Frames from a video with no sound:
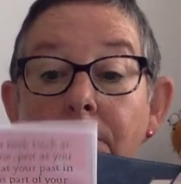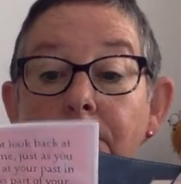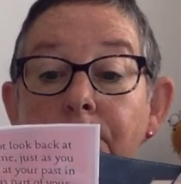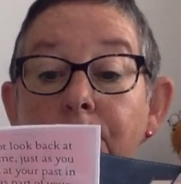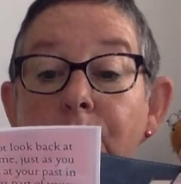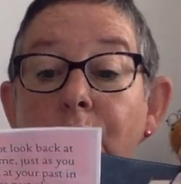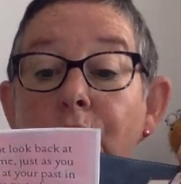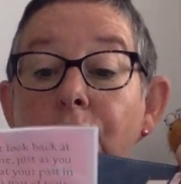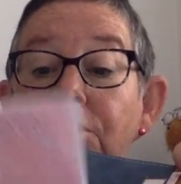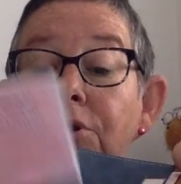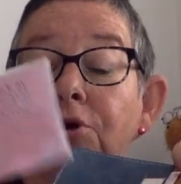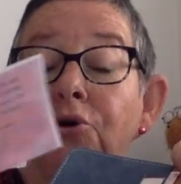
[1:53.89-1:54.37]

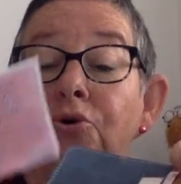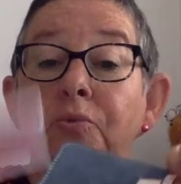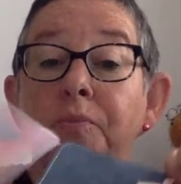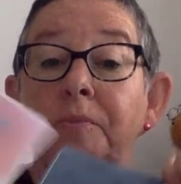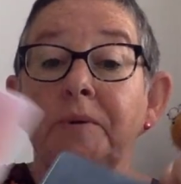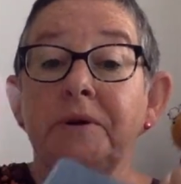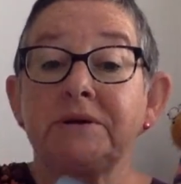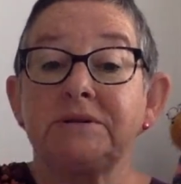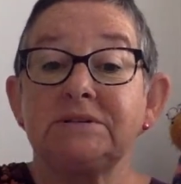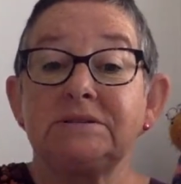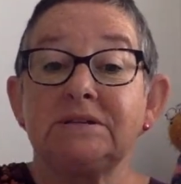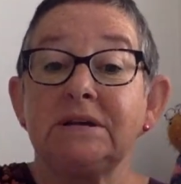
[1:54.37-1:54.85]
put little
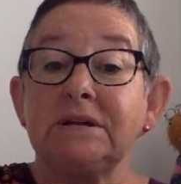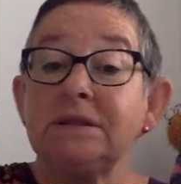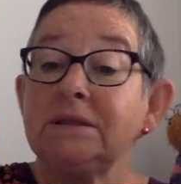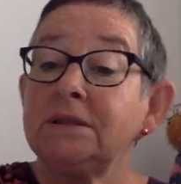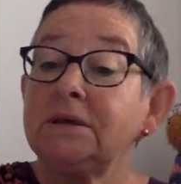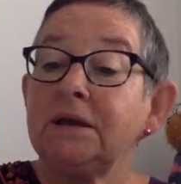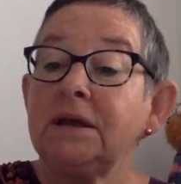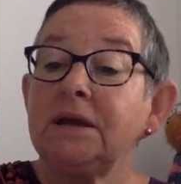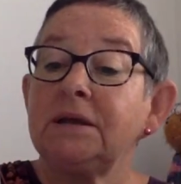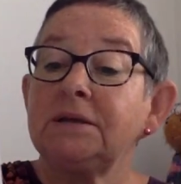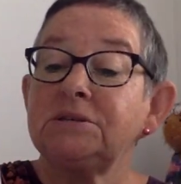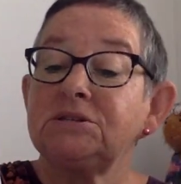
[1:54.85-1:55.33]
bits in
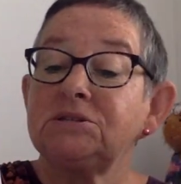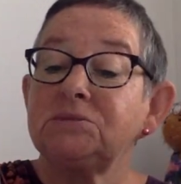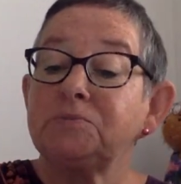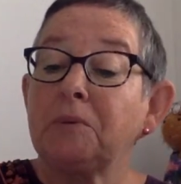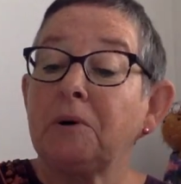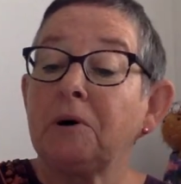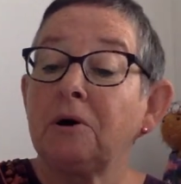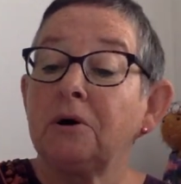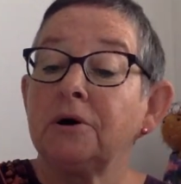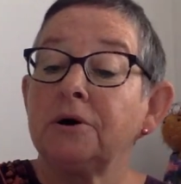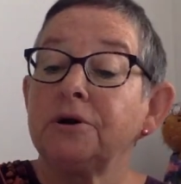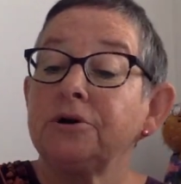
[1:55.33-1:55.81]
that
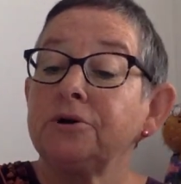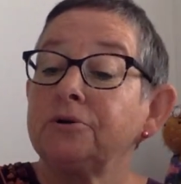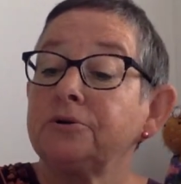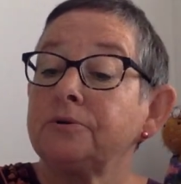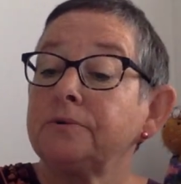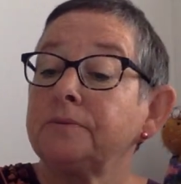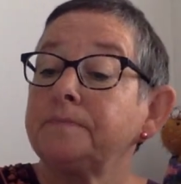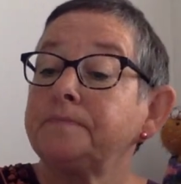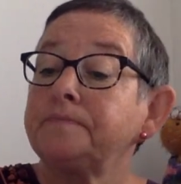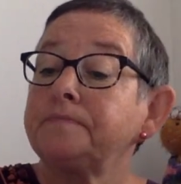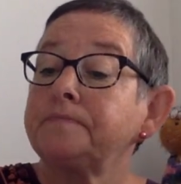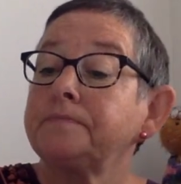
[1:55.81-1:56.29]
inspire
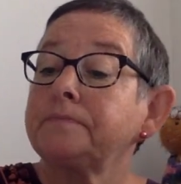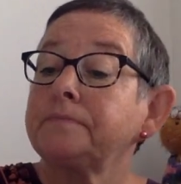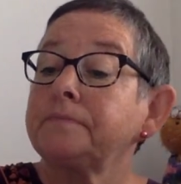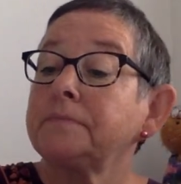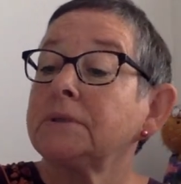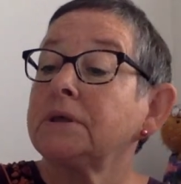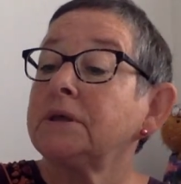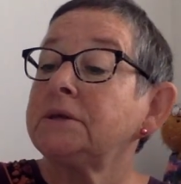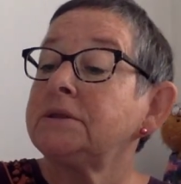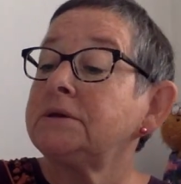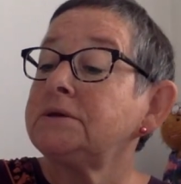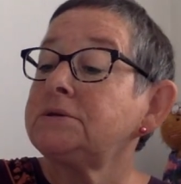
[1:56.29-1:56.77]
you.
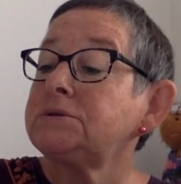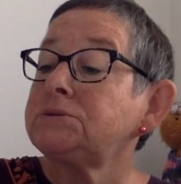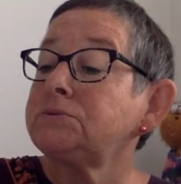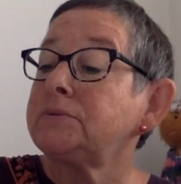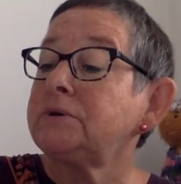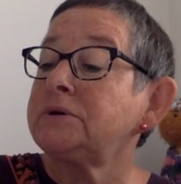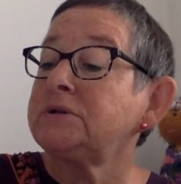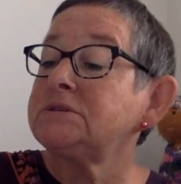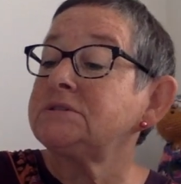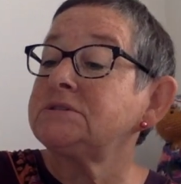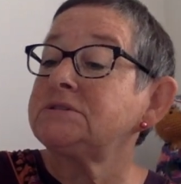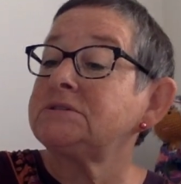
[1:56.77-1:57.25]
This
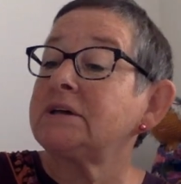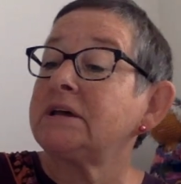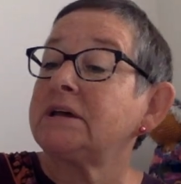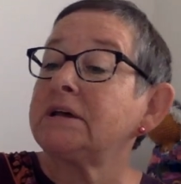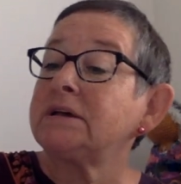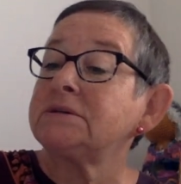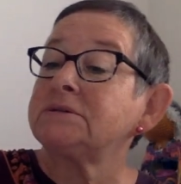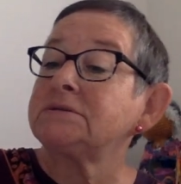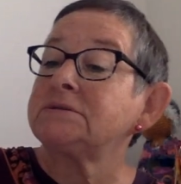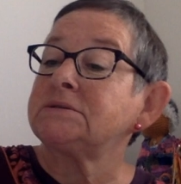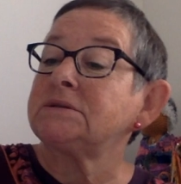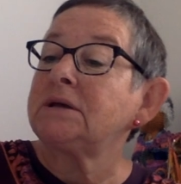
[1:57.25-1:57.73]
one
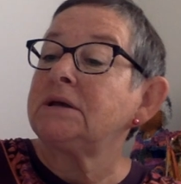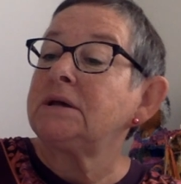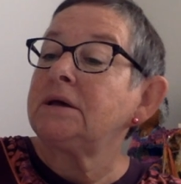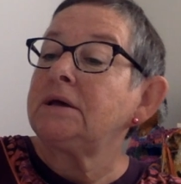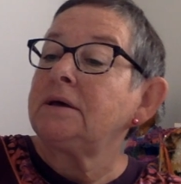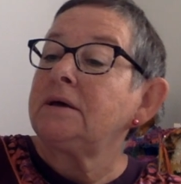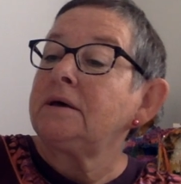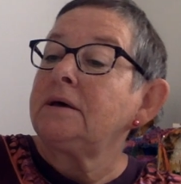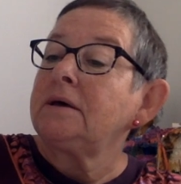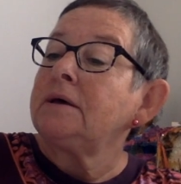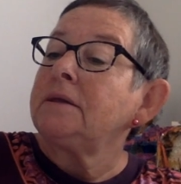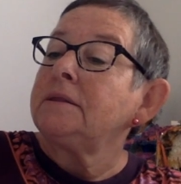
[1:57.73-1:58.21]
says,
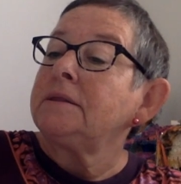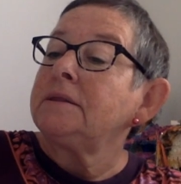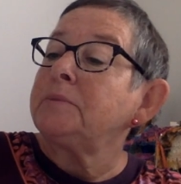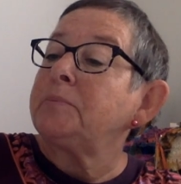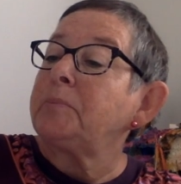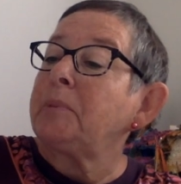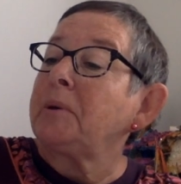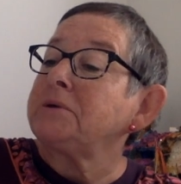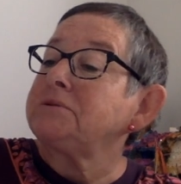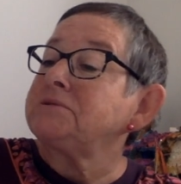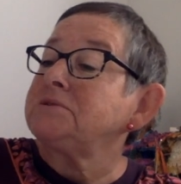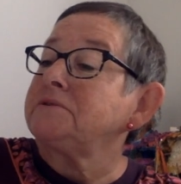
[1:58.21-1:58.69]
"The
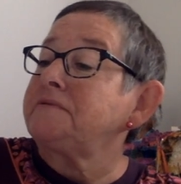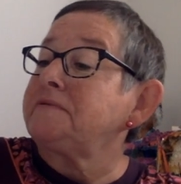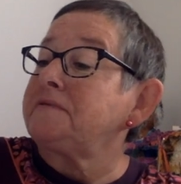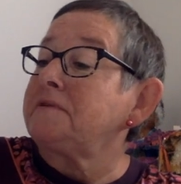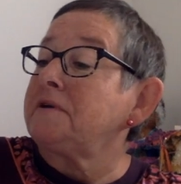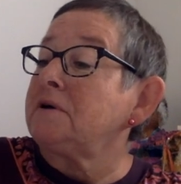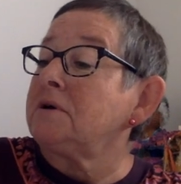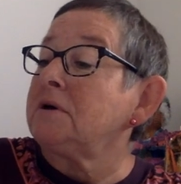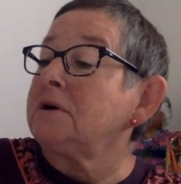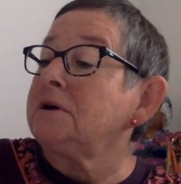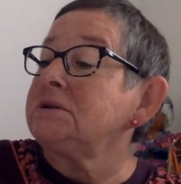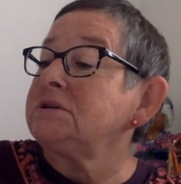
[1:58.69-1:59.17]

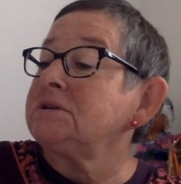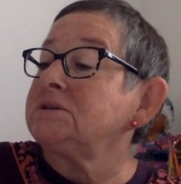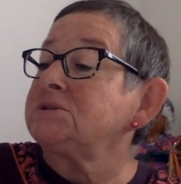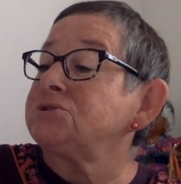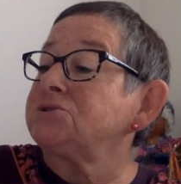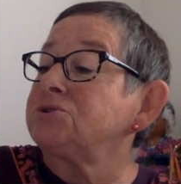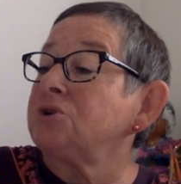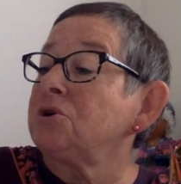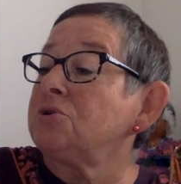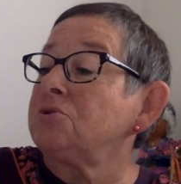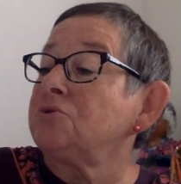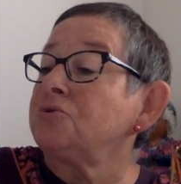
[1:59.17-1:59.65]
butterfly does
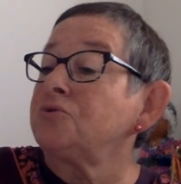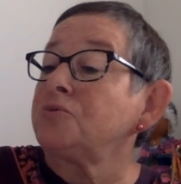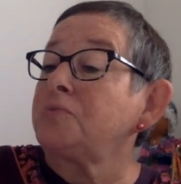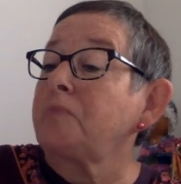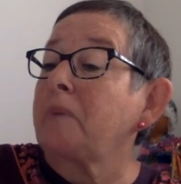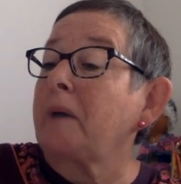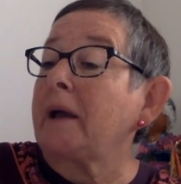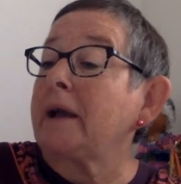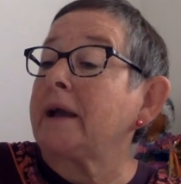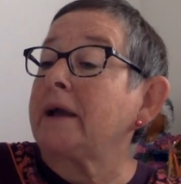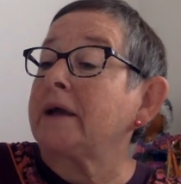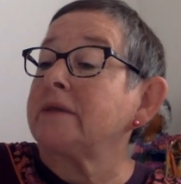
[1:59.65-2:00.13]
not look
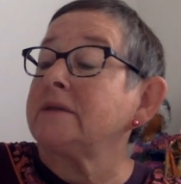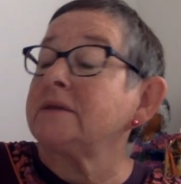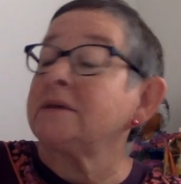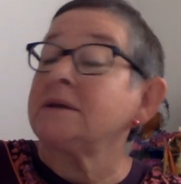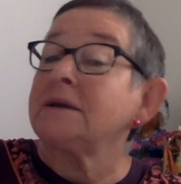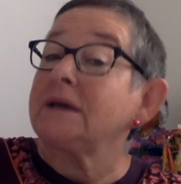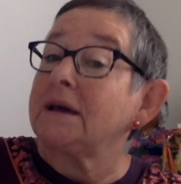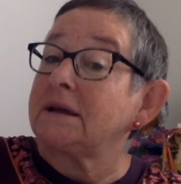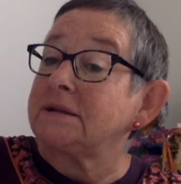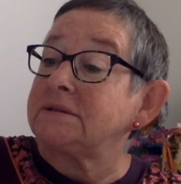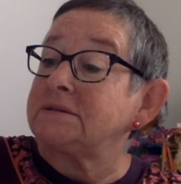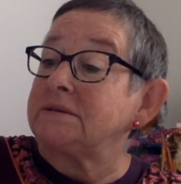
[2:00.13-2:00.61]
back at the
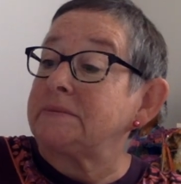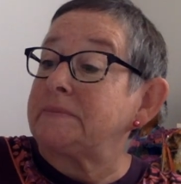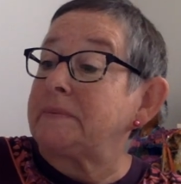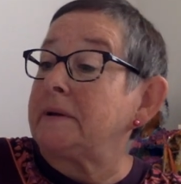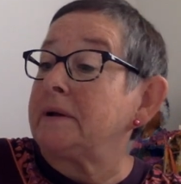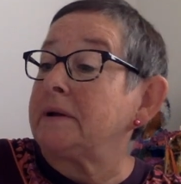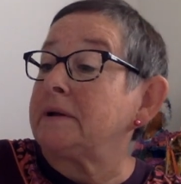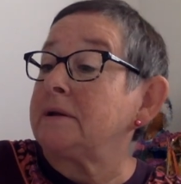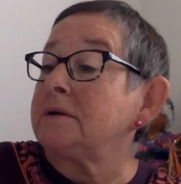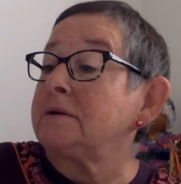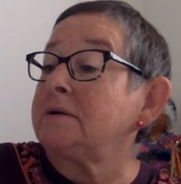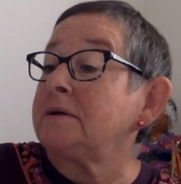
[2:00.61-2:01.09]

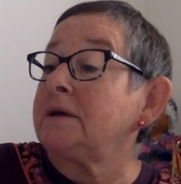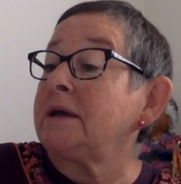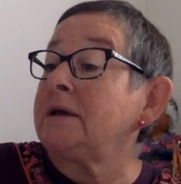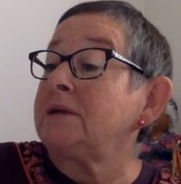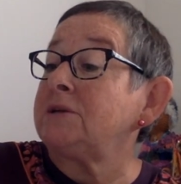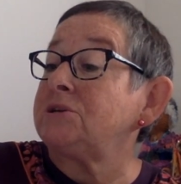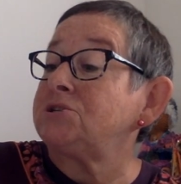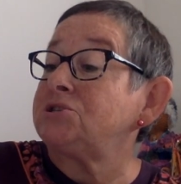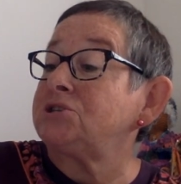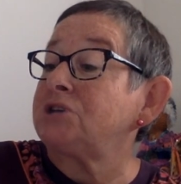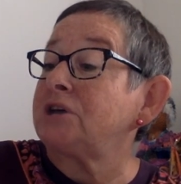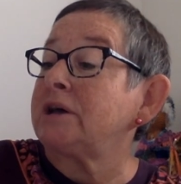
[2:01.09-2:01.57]
caterpillar
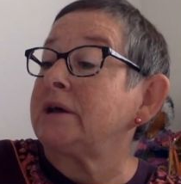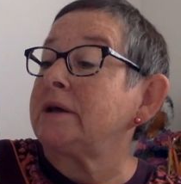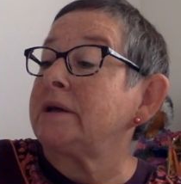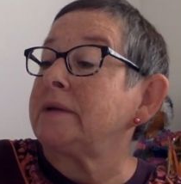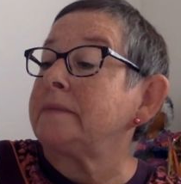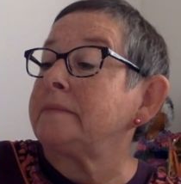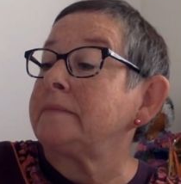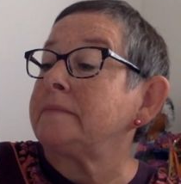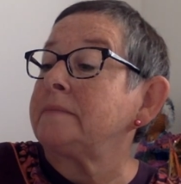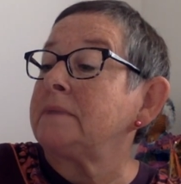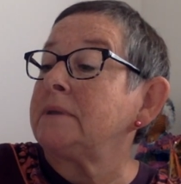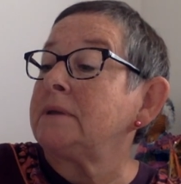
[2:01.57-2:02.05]
in
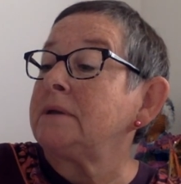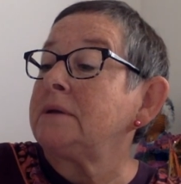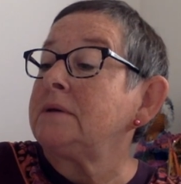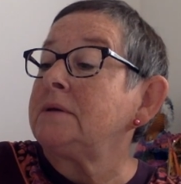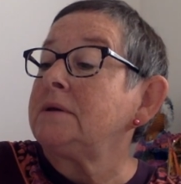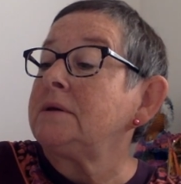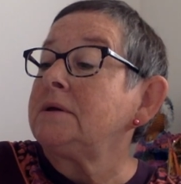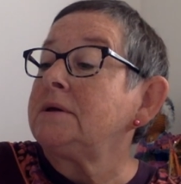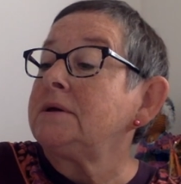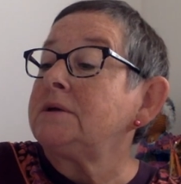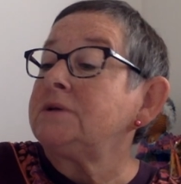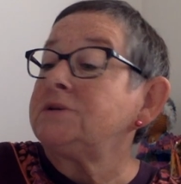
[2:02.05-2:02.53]
shame,
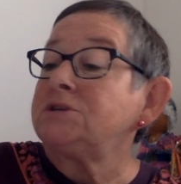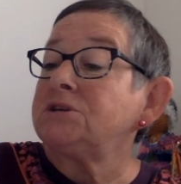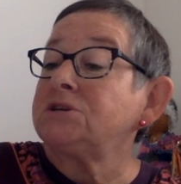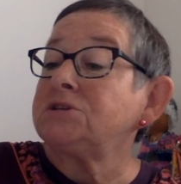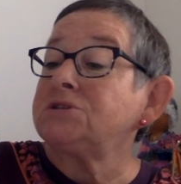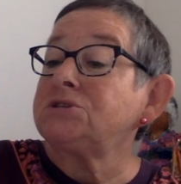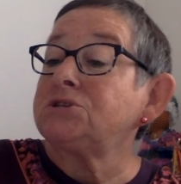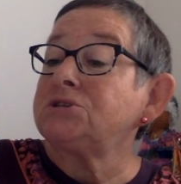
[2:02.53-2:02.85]
just